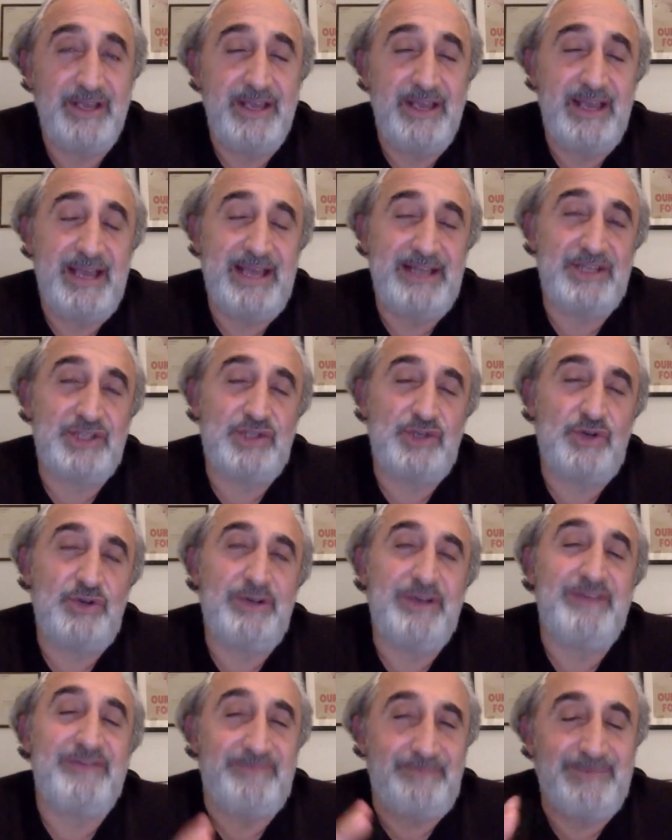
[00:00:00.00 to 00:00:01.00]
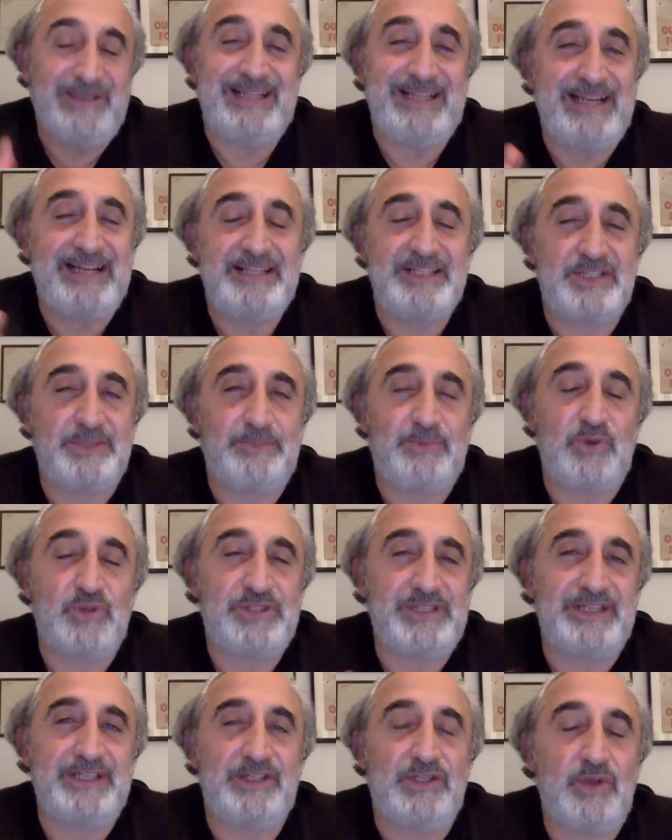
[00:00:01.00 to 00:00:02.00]
And so if but let us suppose
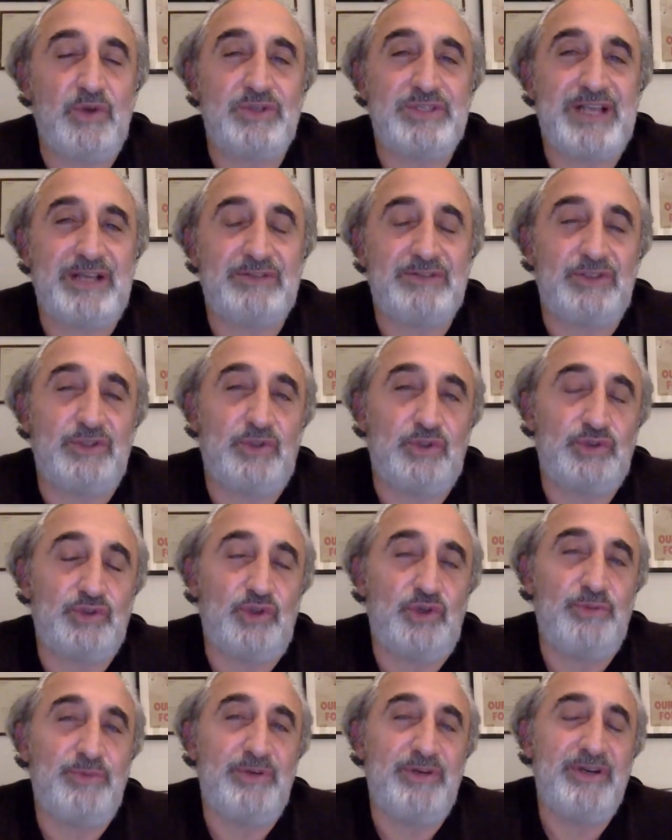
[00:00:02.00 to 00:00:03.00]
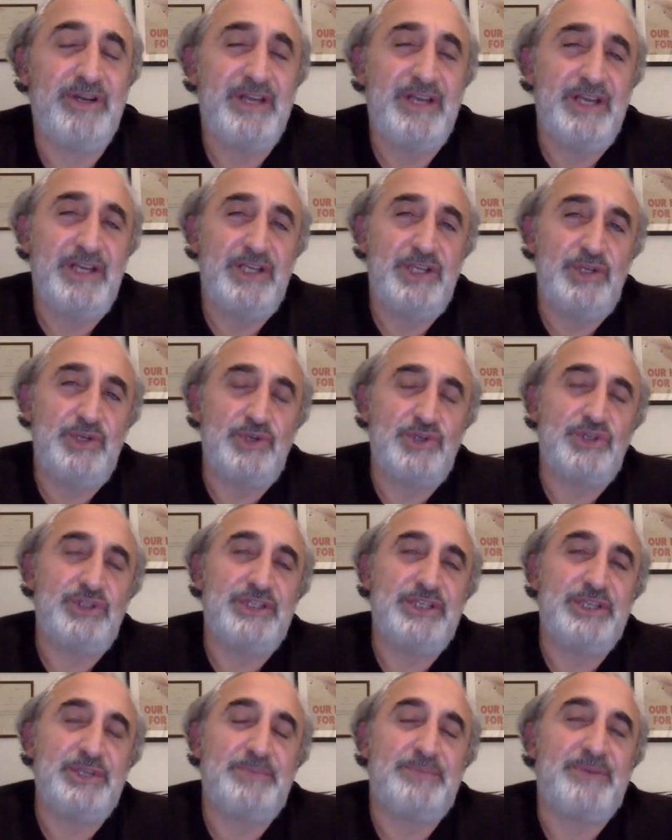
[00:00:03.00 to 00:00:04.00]
that it goes out in October,
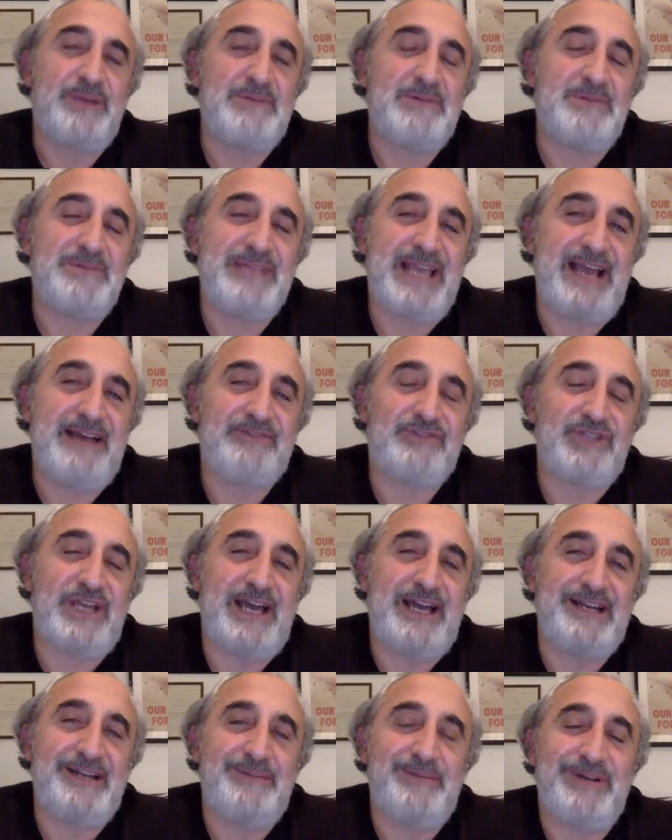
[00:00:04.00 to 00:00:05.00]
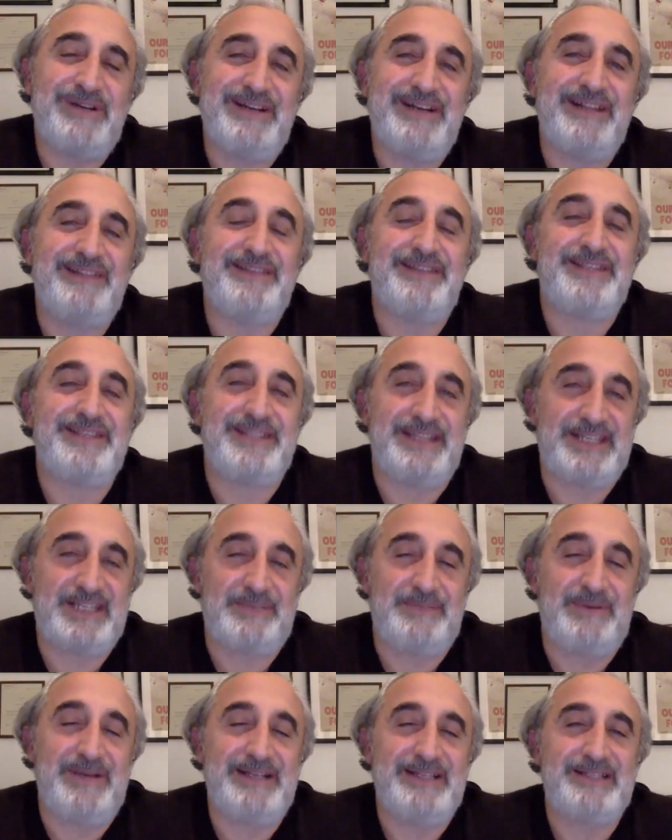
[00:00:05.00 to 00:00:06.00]
usually you probably have to add about another
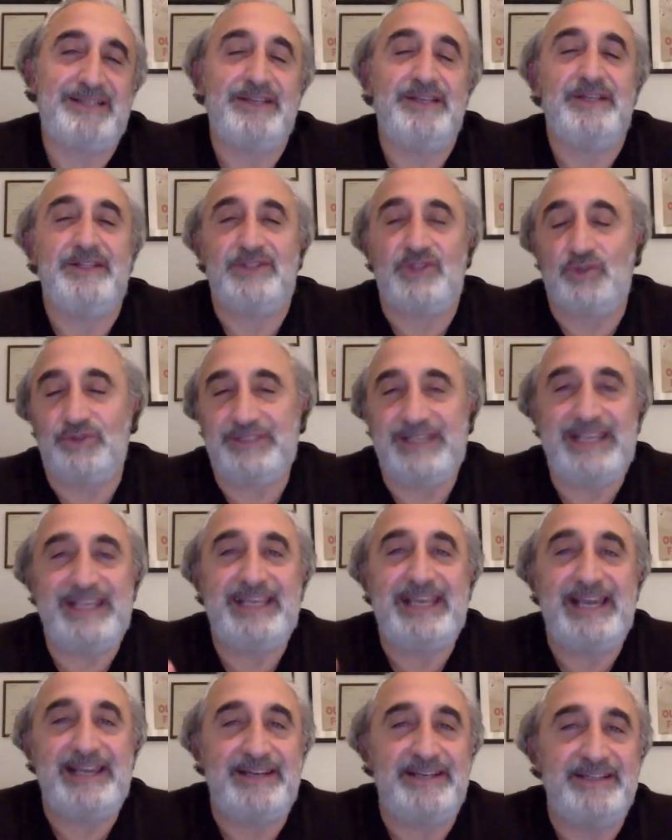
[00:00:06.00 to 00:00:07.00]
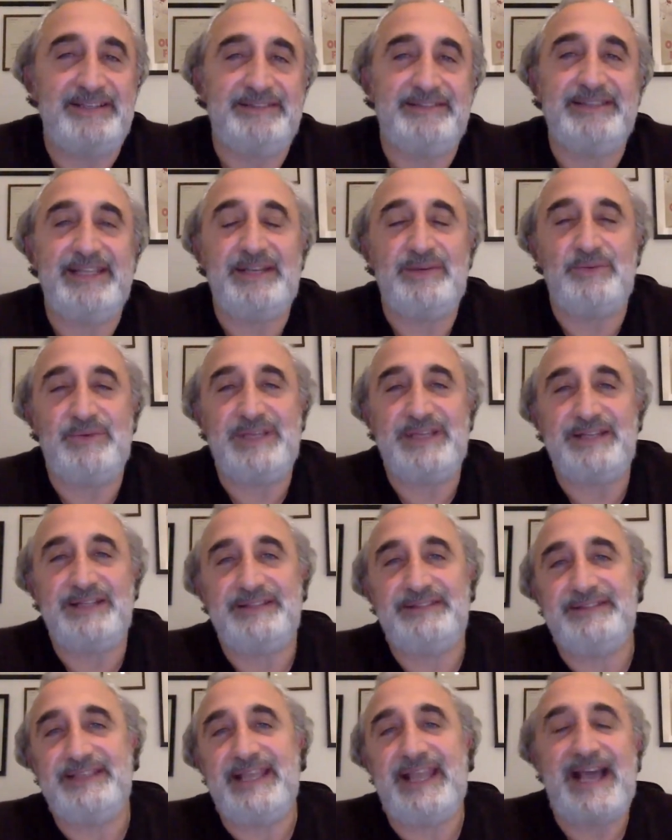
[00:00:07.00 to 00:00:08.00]
6 months so they get it, they read
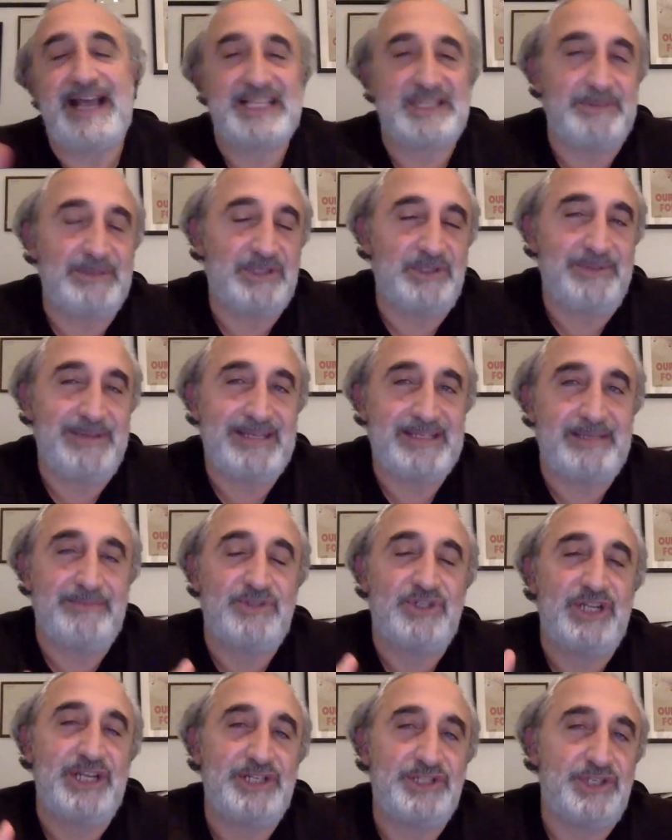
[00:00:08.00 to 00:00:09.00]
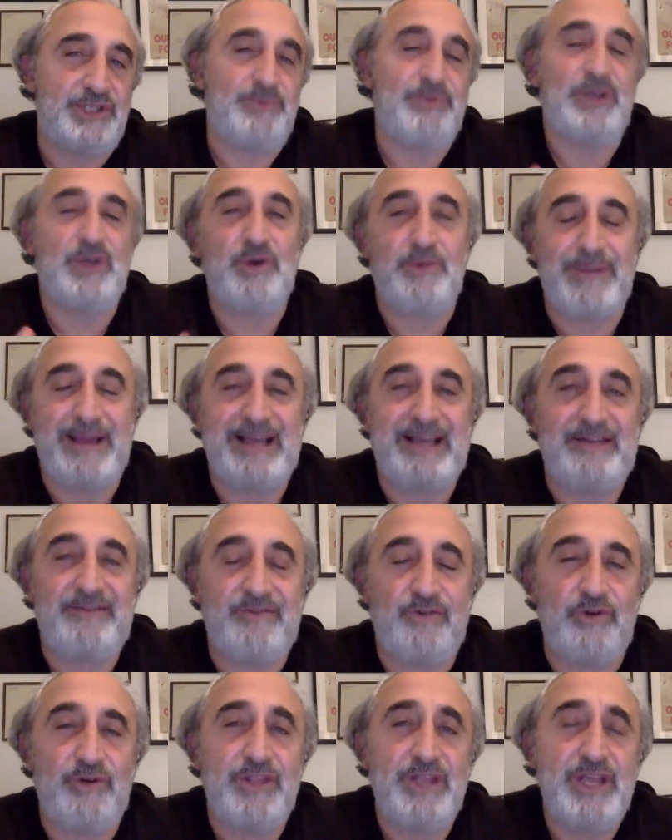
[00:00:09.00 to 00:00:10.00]
it, they ask me to make some changes, we go back and
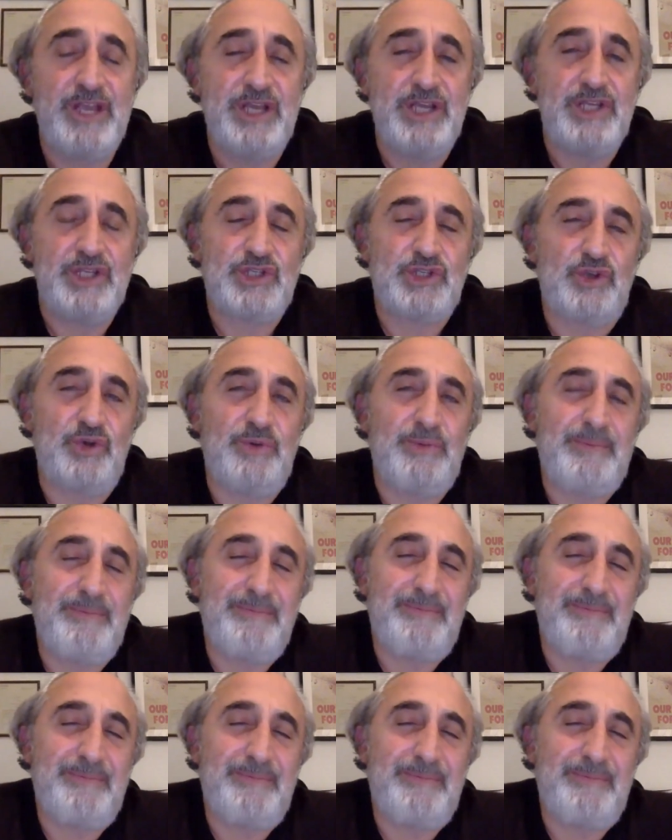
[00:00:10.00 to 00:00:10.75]
forth. So